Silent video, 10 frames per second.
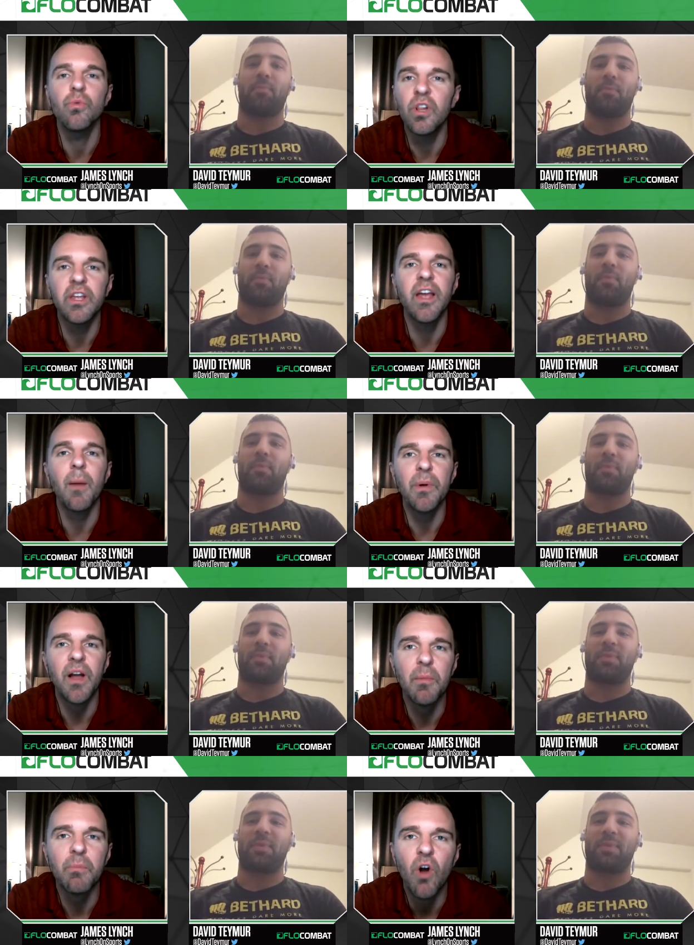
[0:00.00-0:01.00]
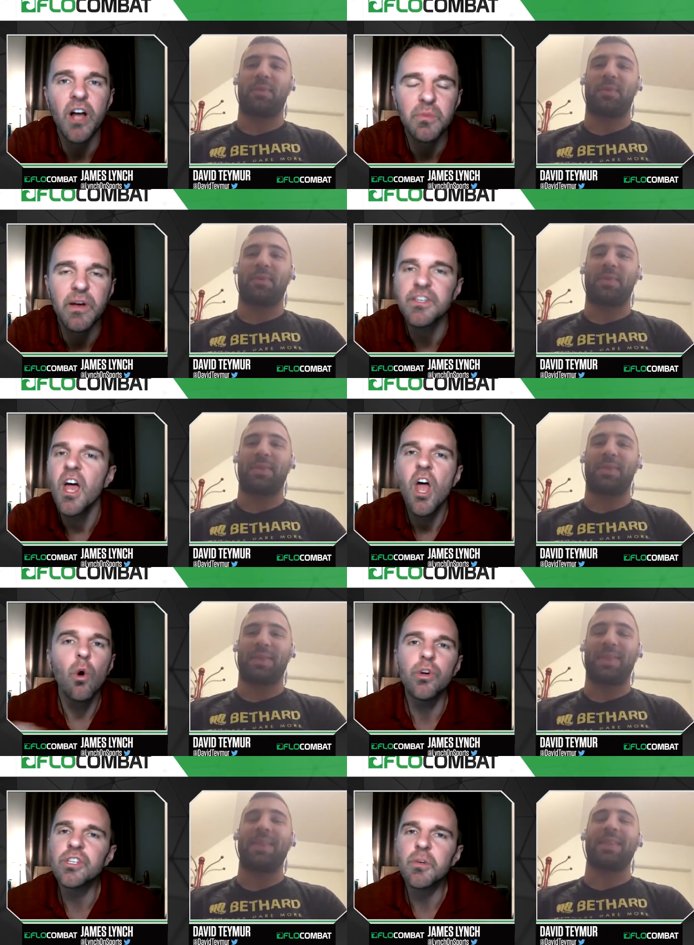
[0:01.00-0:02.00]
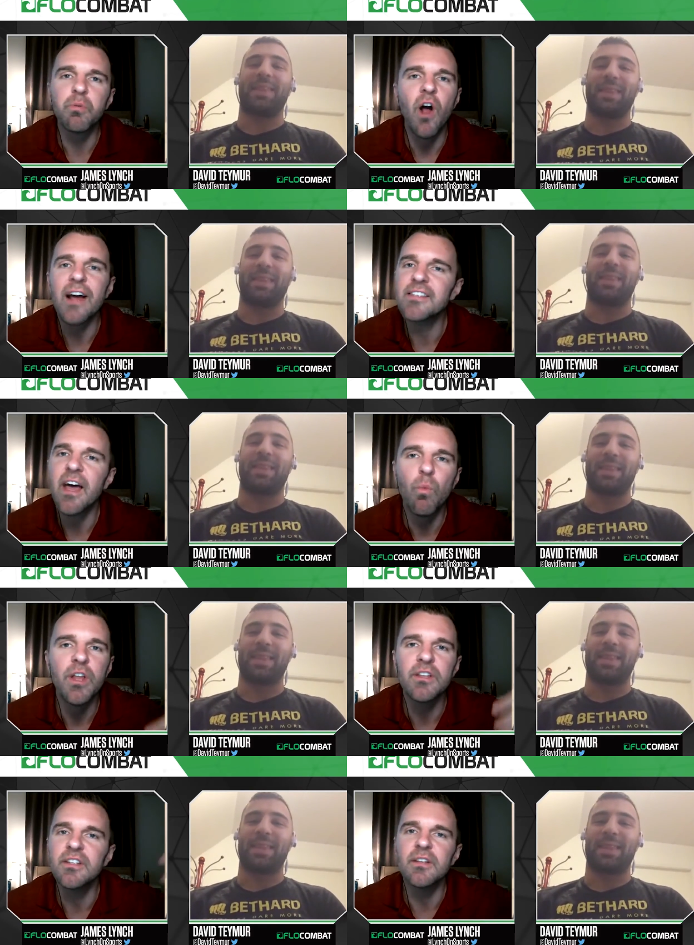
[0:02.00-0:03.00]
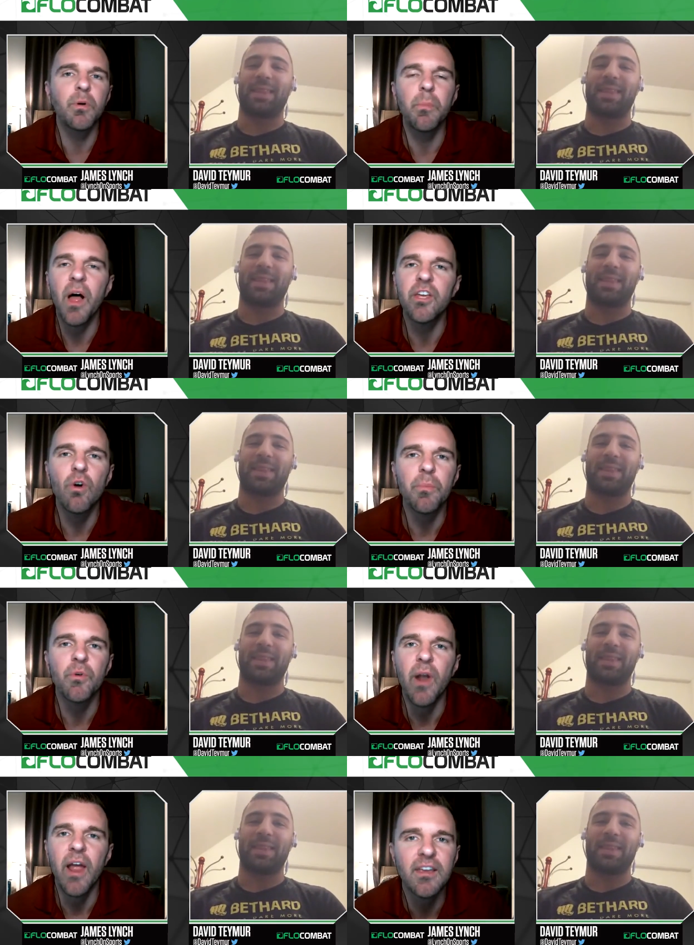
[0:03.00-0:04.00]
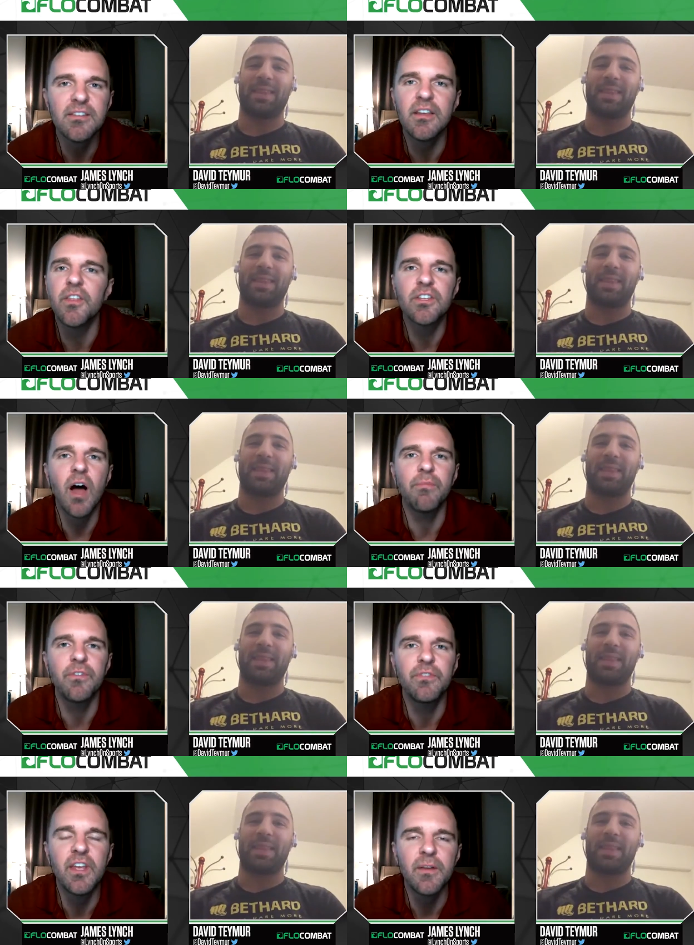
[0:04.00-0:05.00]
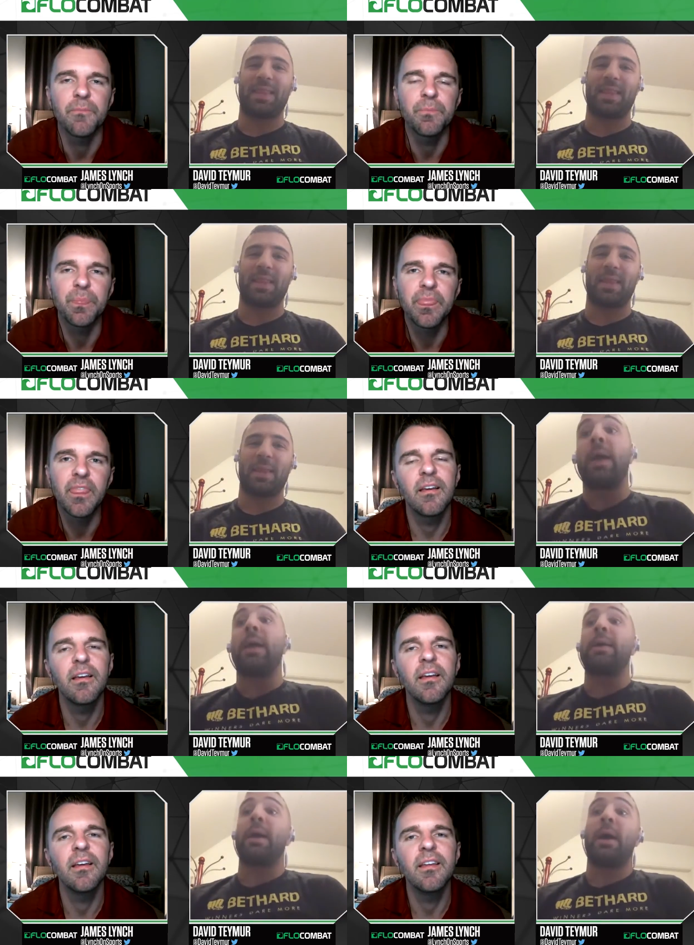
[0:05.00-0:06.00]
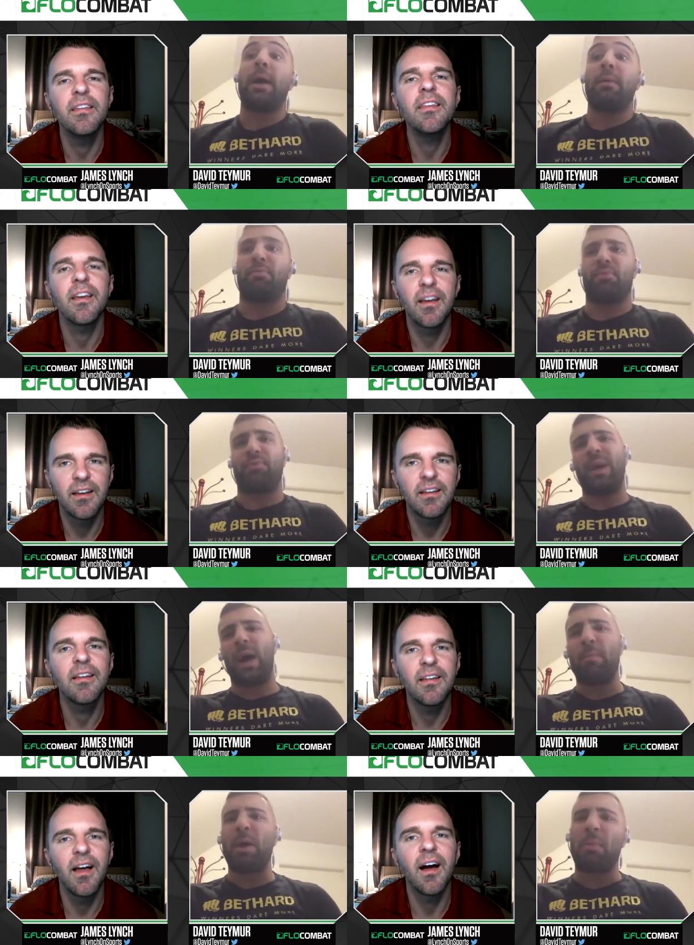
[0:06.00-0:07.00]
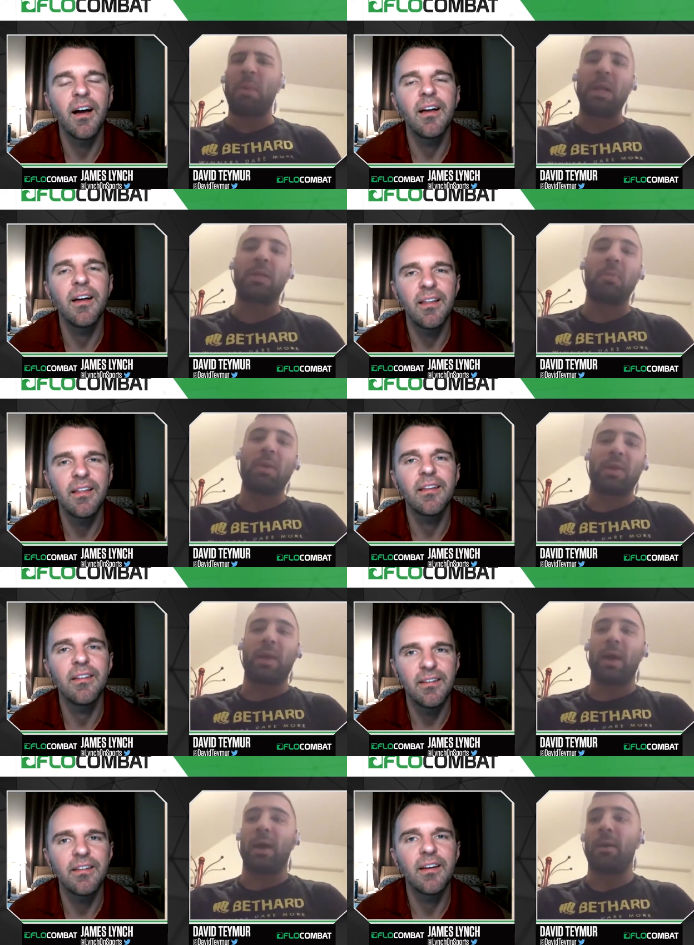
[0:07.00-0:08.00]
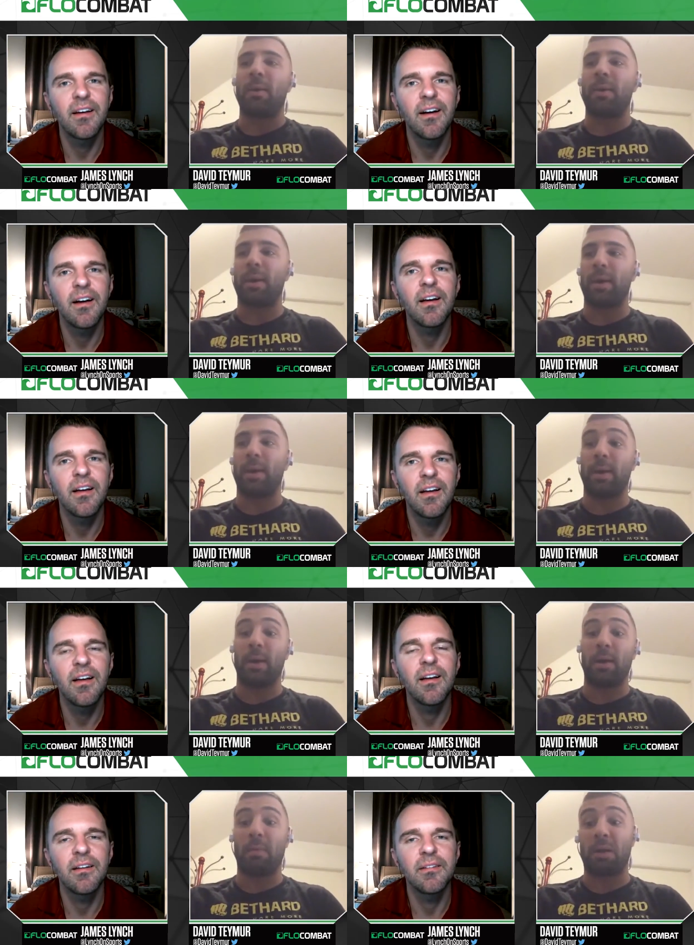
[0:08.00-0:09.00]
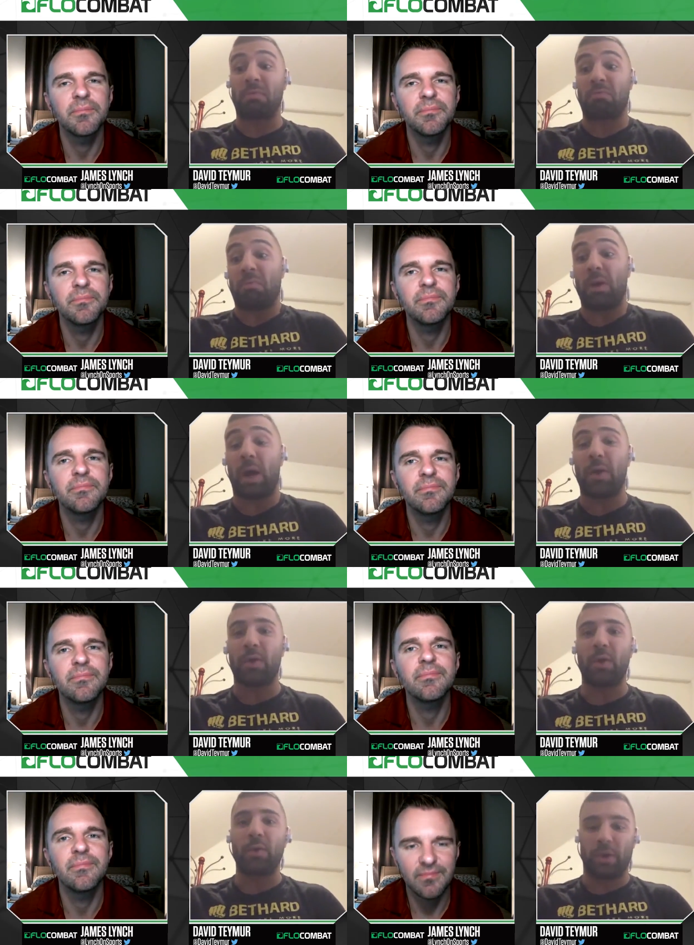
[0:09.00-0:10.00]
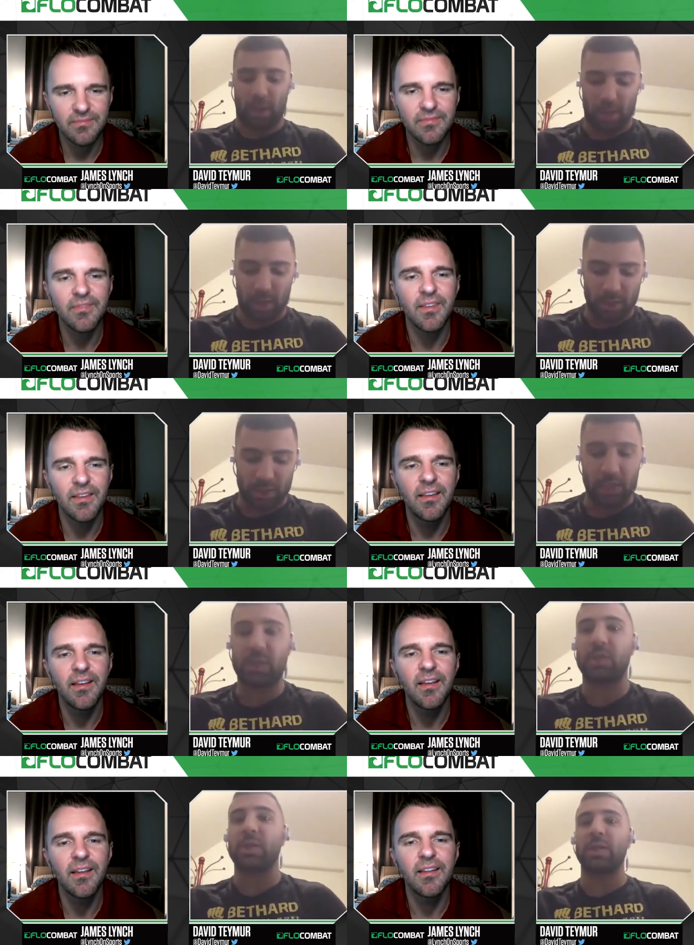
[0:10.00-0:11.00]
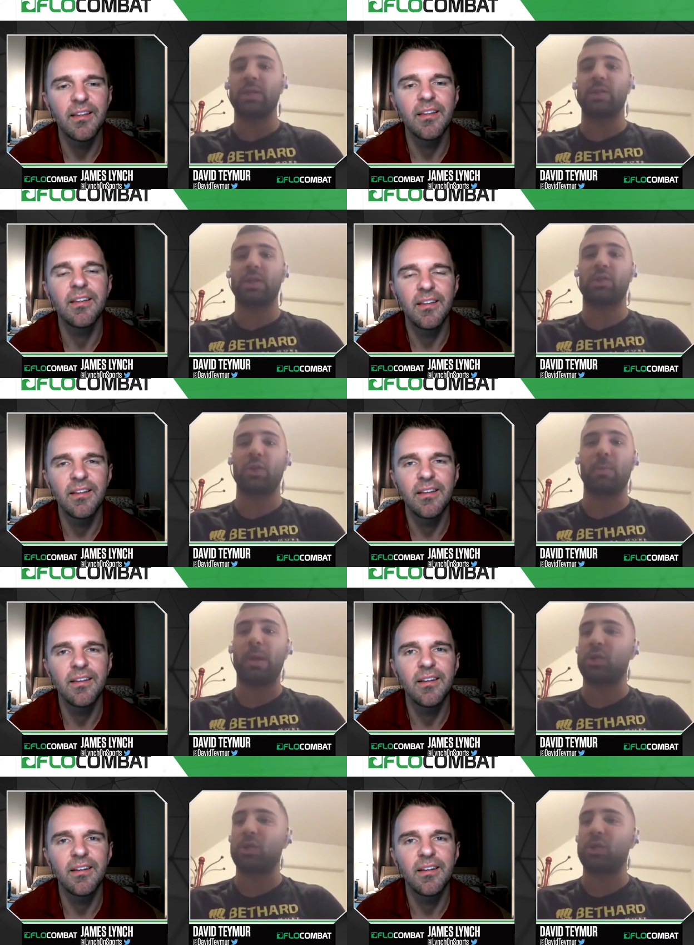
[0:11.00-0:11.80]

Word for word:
Speaker 1: really up and coming prospects were you surprised that win didn't propel you up the rankings into the top 15
Speaker 2: yeah yeah maybe a little bit yeah uh, but I don't know uh, it's not it's not so